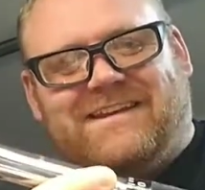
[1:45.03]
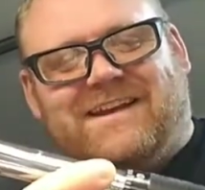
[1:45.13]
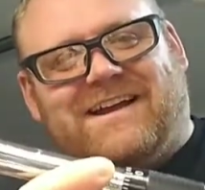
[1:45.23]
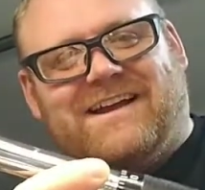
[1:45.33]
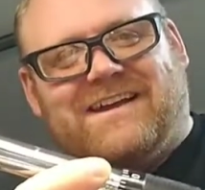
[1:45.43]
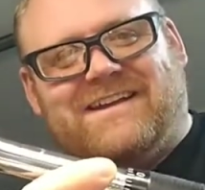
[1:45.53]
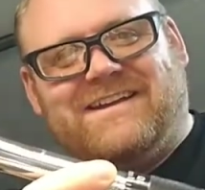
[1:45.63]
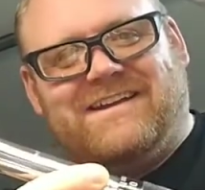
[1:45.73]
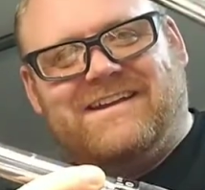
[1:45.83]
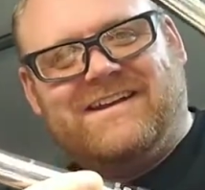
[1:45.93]
guy
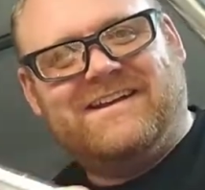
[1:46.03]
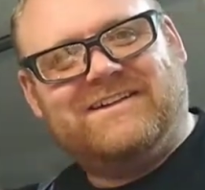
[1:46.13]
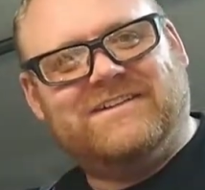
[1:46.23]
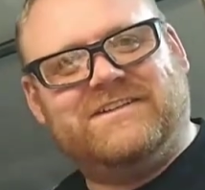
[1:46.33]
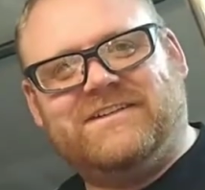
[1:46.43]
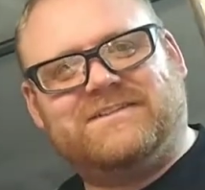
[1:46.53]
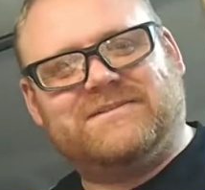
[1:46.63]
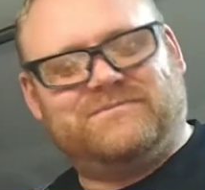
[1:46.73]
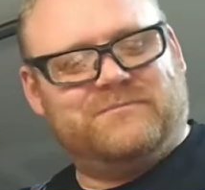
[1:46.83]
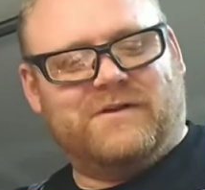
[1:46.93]

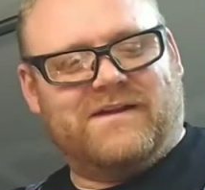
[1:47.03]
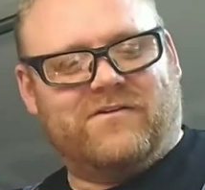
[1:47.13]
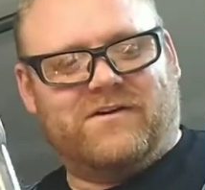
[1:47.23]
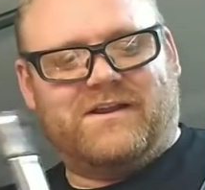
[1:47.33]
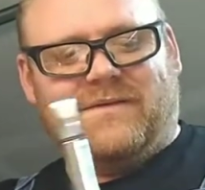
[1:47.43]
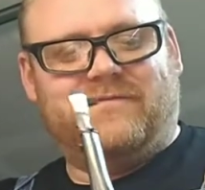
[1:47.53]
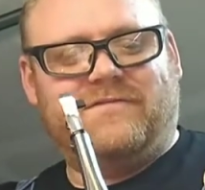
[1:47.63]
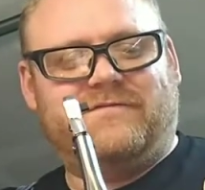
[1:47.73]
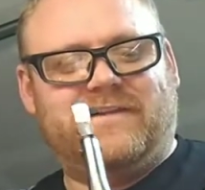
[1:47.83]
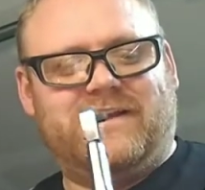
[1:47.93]
just would have a hard time
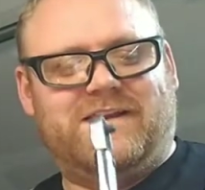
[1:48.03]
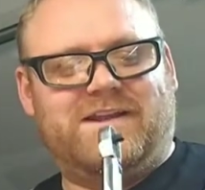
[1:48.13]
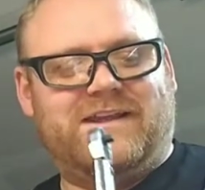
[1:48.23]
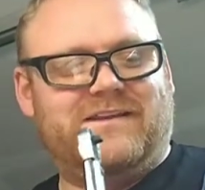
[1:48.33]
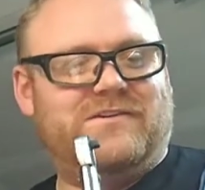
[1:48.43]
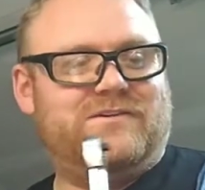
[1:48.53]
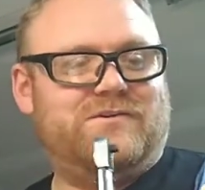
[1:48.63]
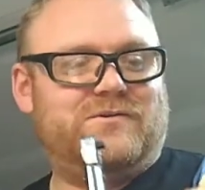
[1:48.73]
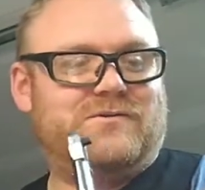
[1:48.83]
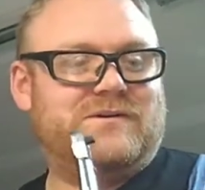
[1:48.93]
fitting
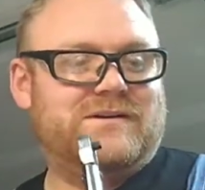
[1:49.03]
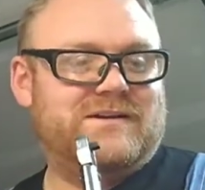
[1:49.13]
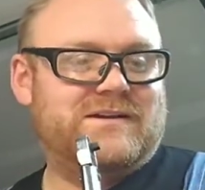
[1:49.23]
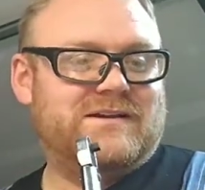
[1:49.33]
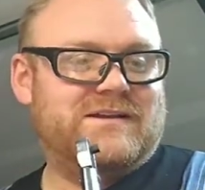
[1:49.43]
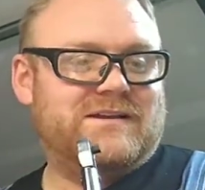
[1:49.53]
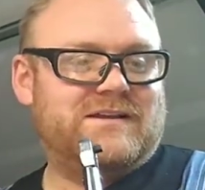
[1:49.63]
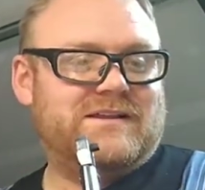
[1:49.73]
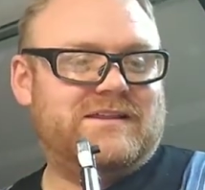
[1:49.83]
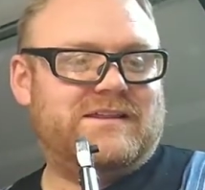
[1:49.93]
into
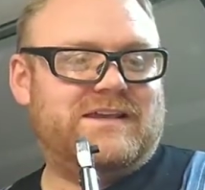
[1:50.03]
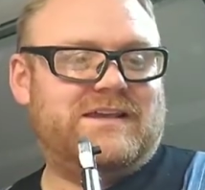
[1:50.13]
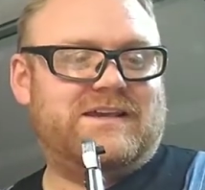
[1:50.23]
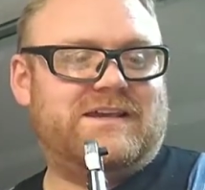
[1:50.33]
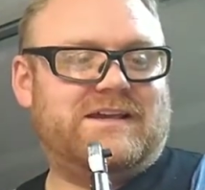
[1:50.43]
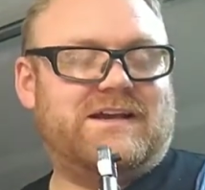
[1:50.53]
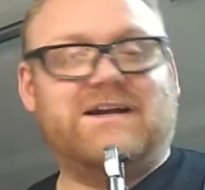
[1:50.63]
the